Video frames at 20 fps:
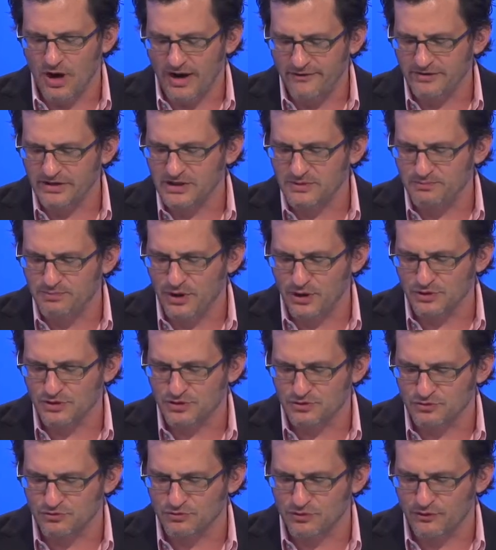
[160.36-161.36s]
Huffington
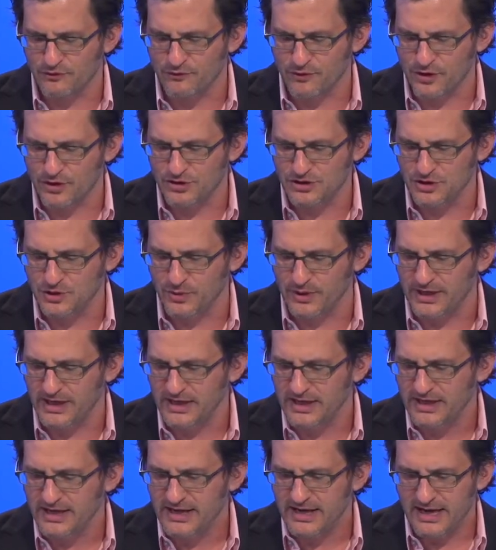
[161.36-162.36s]
Post referred to it
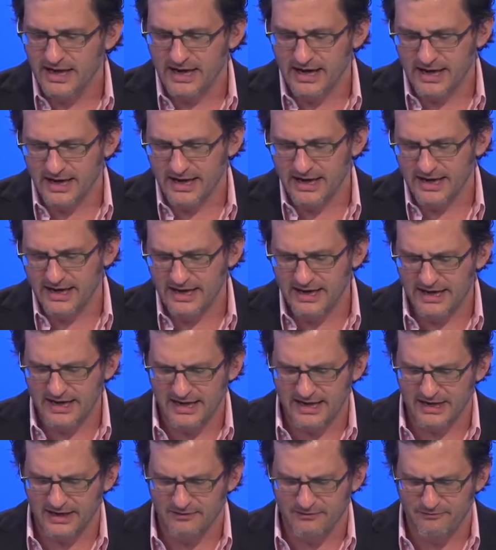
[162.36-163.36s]

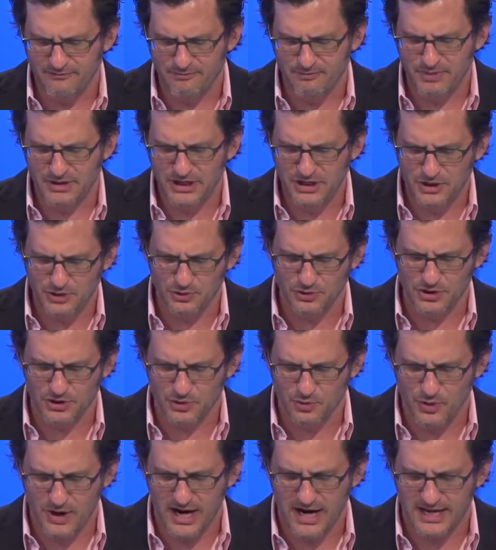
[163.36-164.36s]
in a
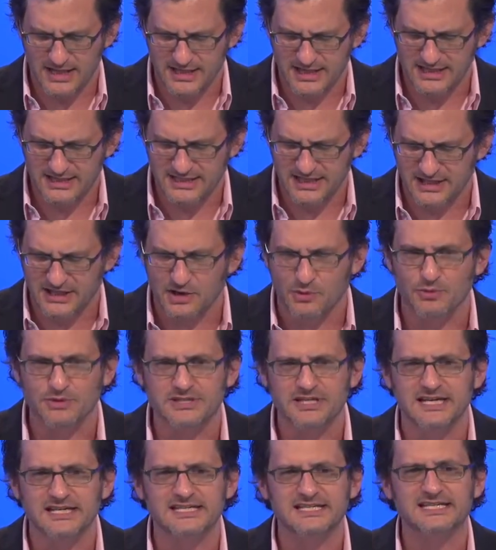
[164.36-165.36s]
peculiar way. They said there
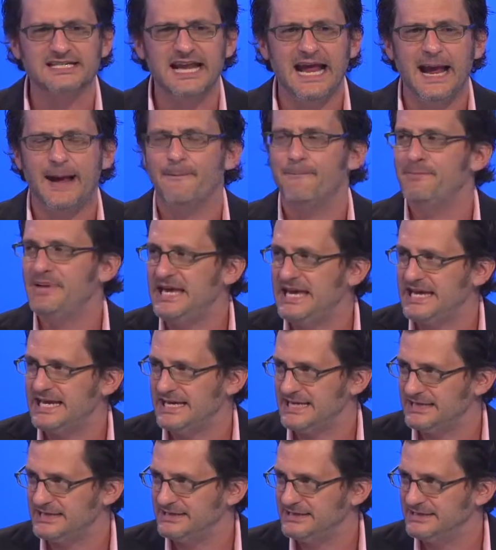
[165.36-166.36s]
was a
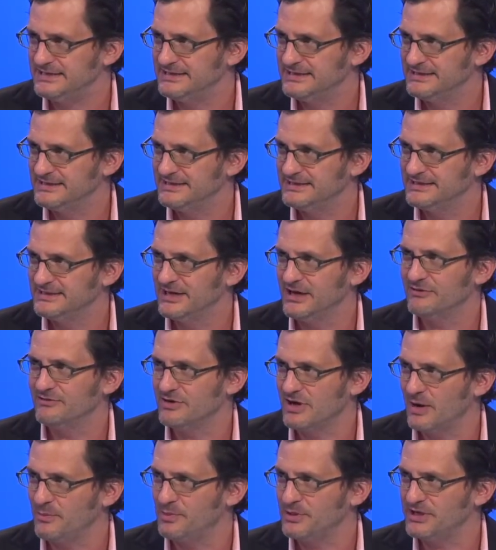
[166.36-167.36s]
stampede of
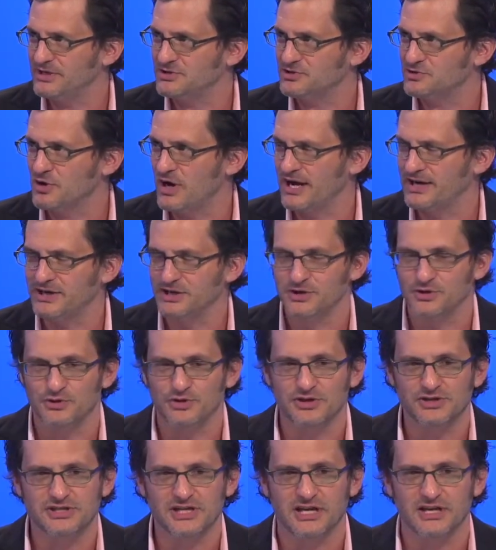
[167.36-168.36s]
companies trying to do
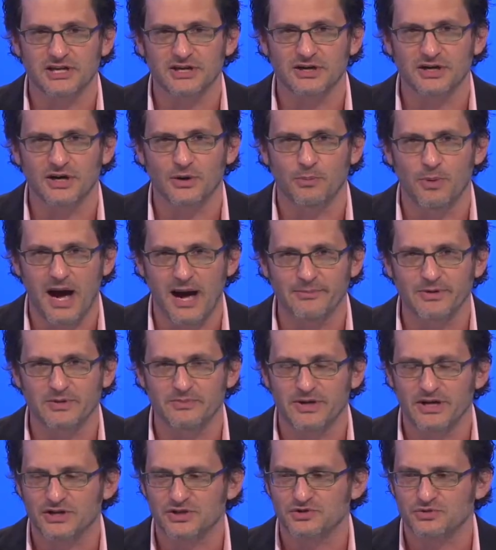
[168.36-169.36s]
this, and the Obama
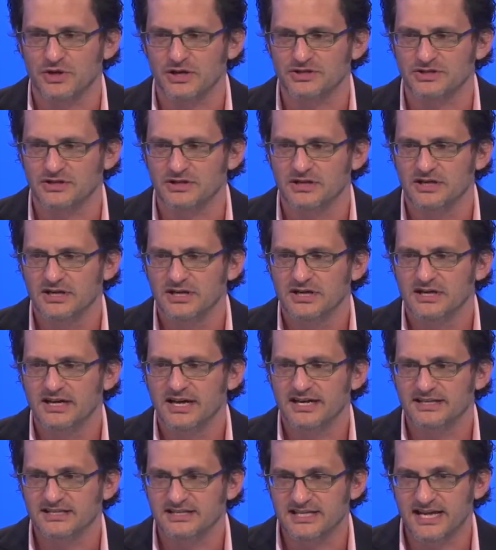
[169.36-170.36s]
administration
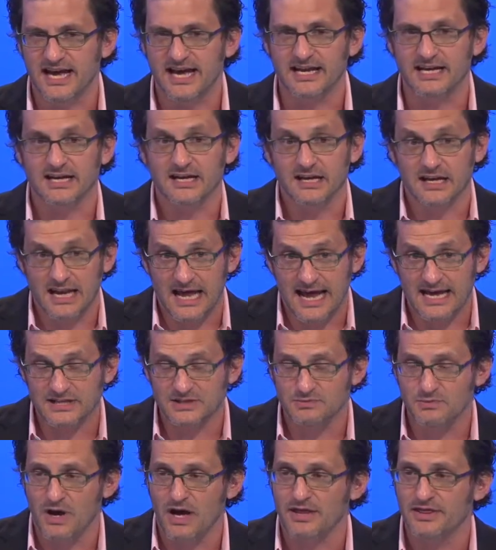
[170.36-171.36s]
has said
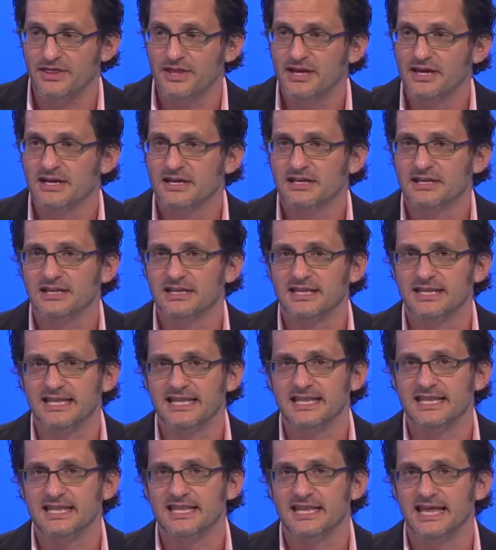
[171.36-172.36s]
last month
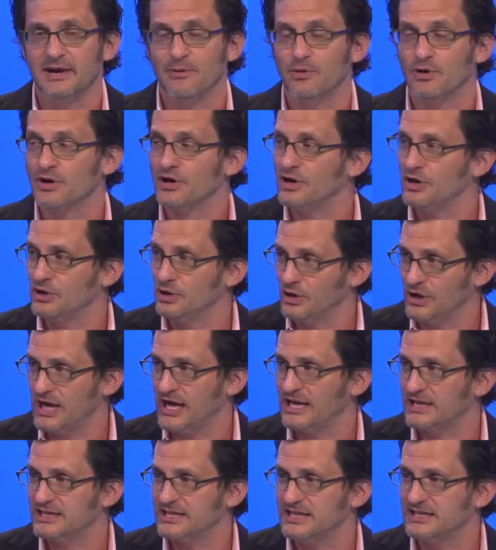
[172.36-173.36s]
that they were
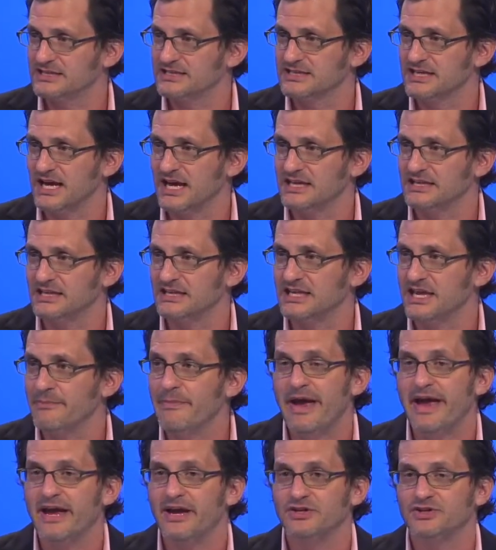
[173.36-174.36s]
looking at this and that they
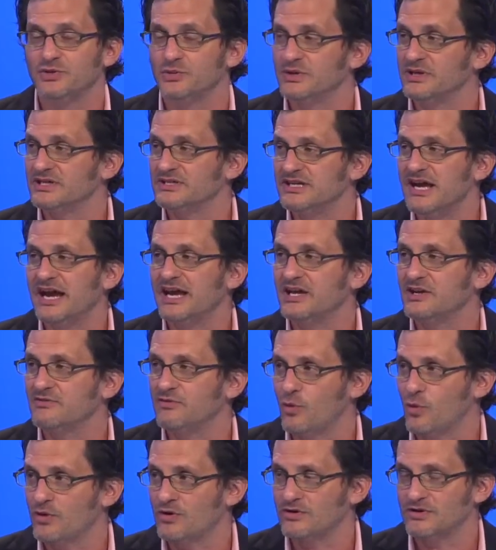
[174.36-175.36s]
may issue an
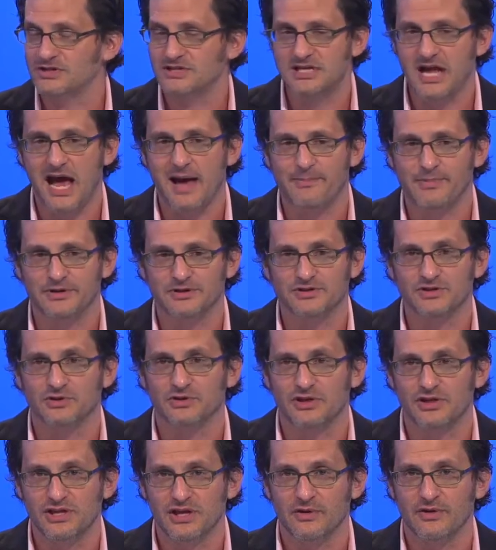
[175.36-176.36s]
executive order to stop it. So
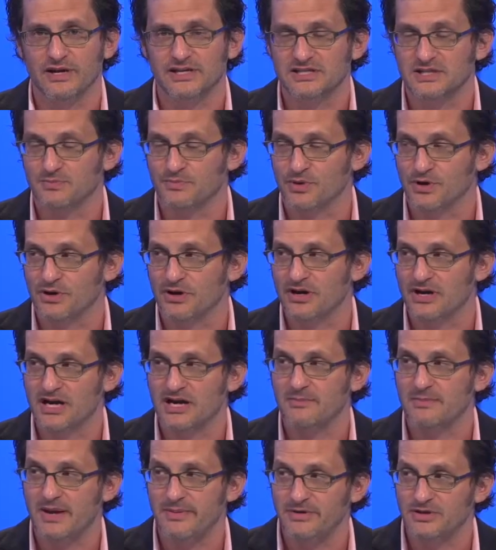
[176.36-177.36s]
the theory is that Burger
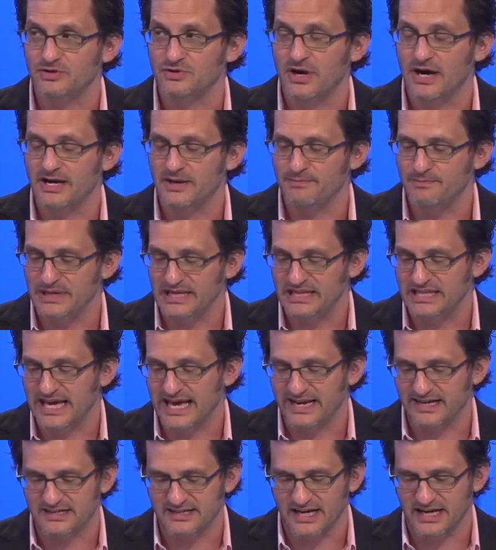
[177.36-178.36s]
King may be trying to beat
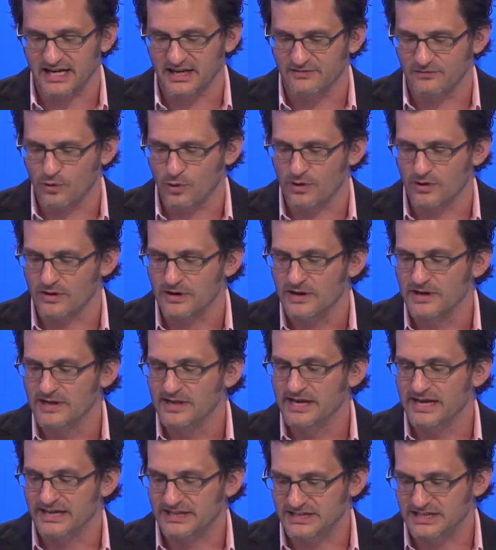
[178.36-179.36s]
that executive order.
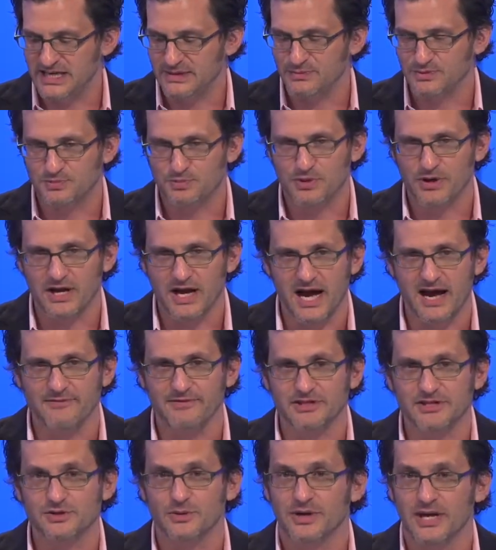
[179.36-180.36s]
It seems pretty
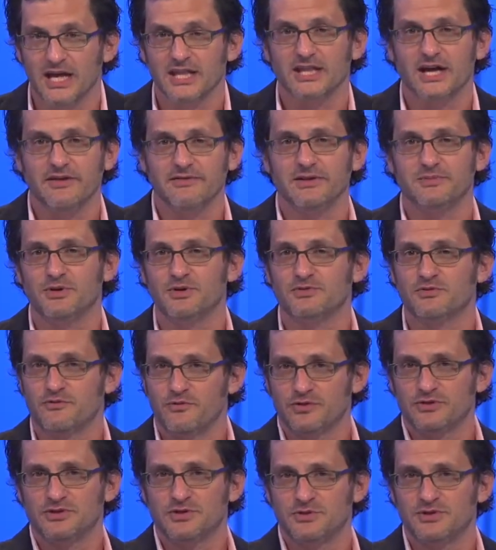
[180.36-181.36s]
obvious. So again, the Huffington Post
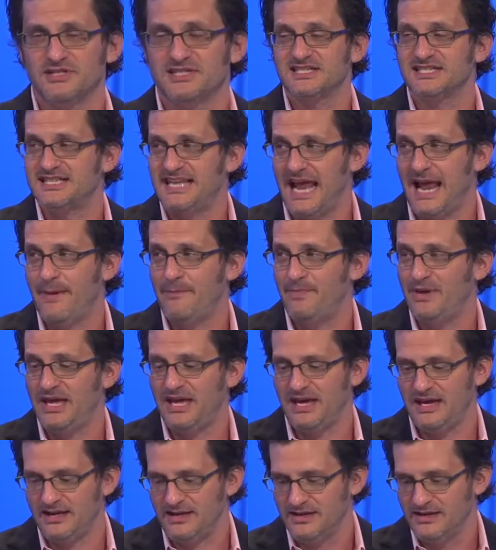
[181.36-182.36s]
refers to a
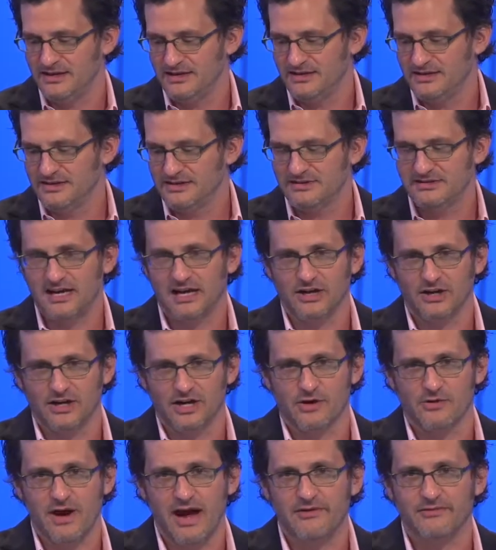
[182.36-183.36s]
stampede. Let's take a
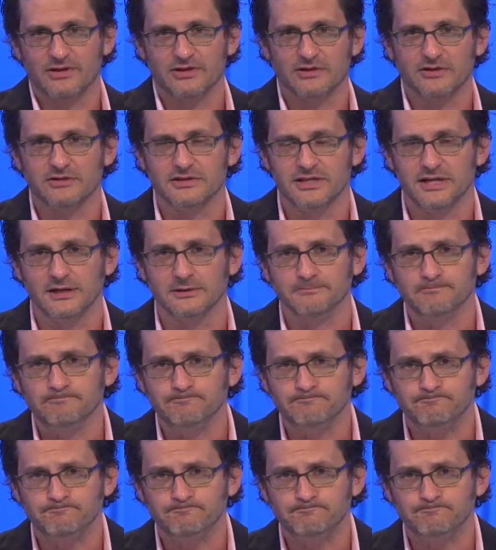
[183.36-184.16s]
look at graphic 13.